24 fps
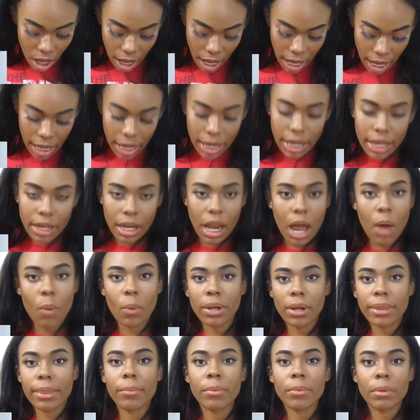And I
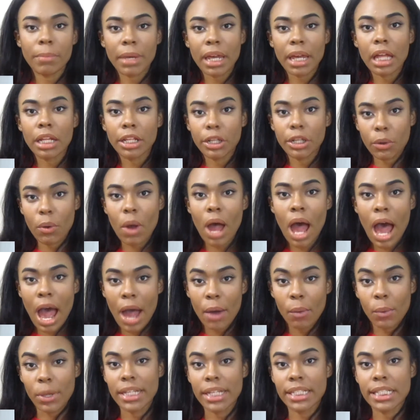want them to be a little
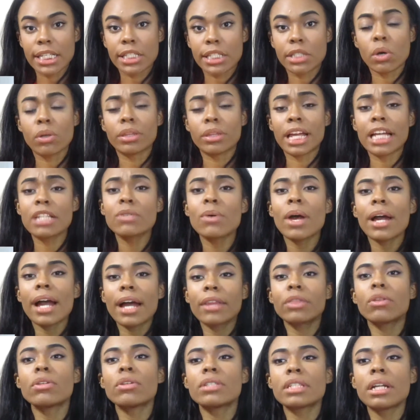high waisted, so that's why I
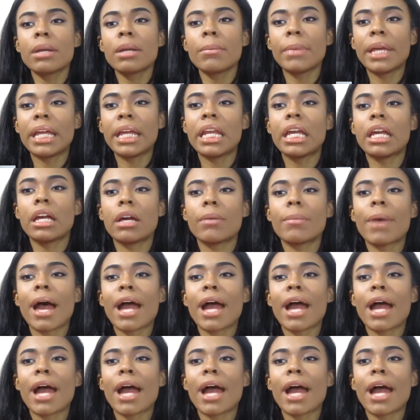got those in a medium.